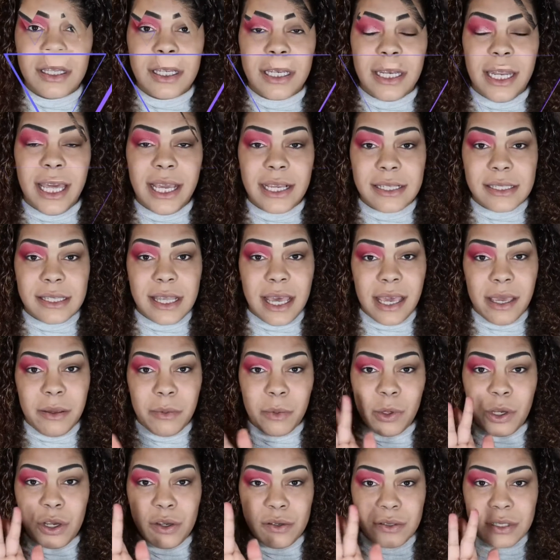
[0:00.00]
Next,
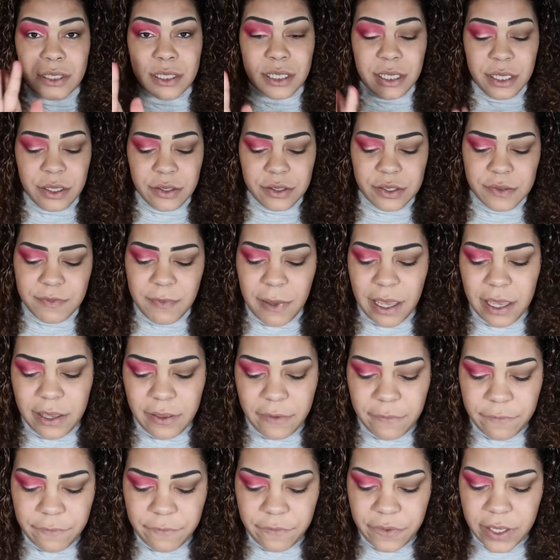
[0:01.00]
I'm going to use
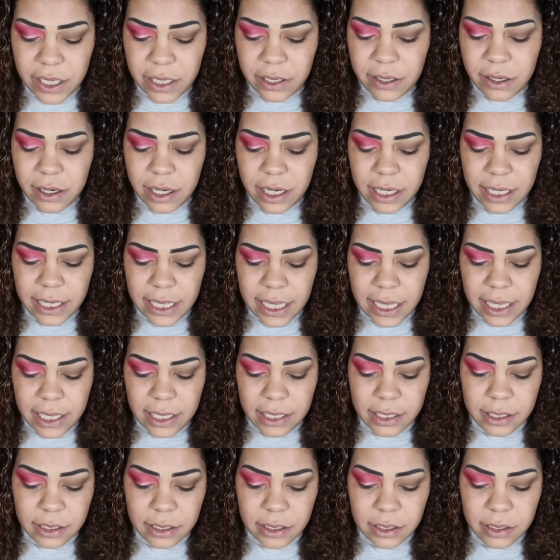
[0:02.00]
my finger
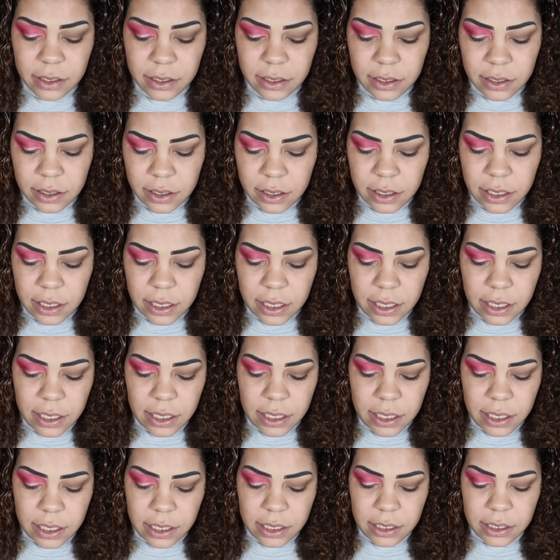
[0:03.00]
again,
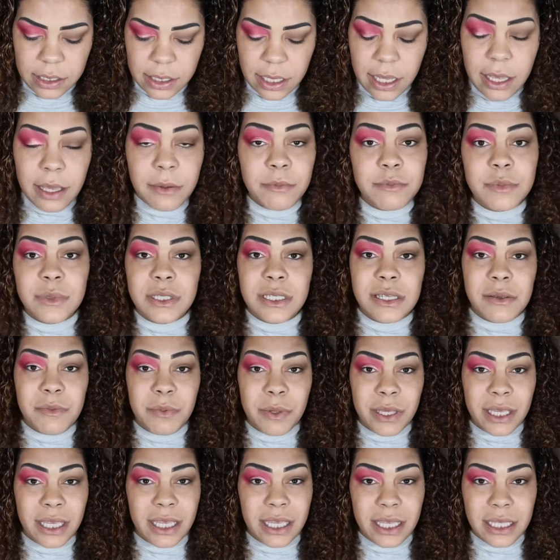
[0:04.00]
and I'm
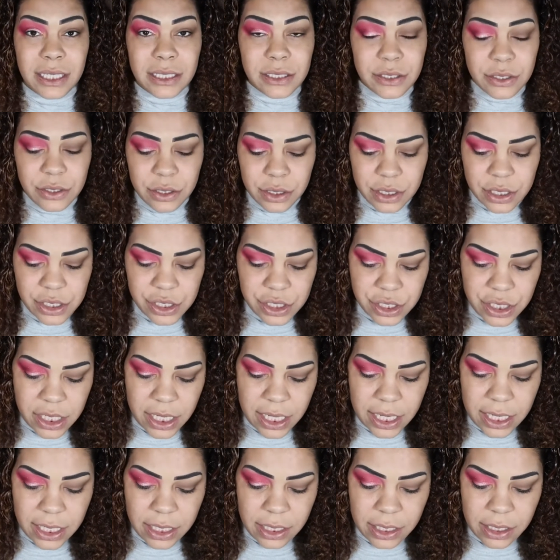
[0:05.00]
dipping into the
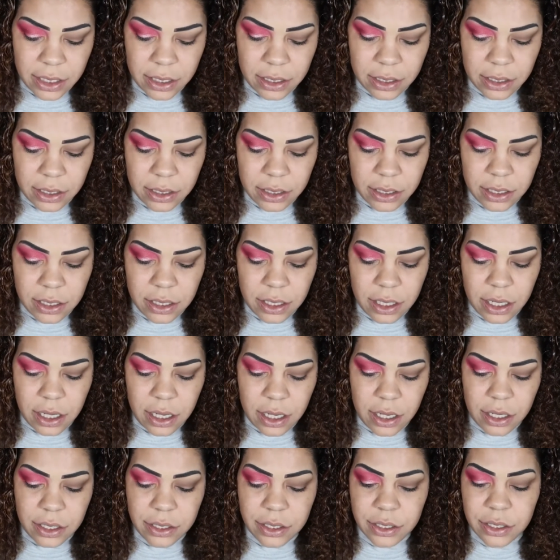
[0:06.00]
shade
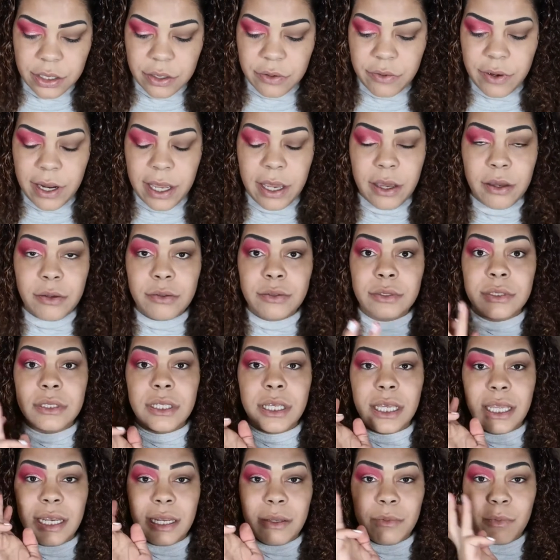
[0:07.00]

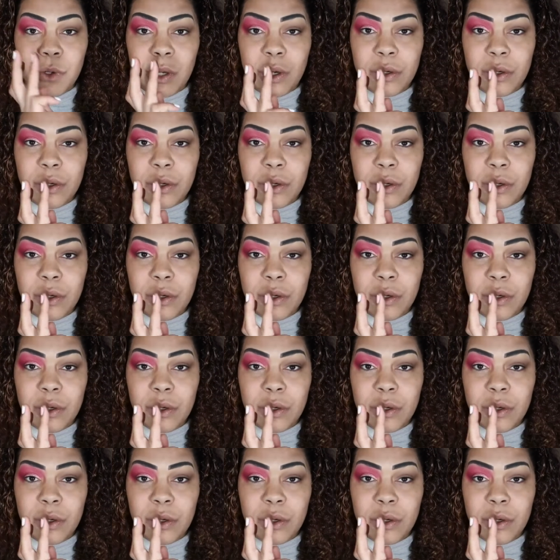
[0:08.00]
Underground, and I'm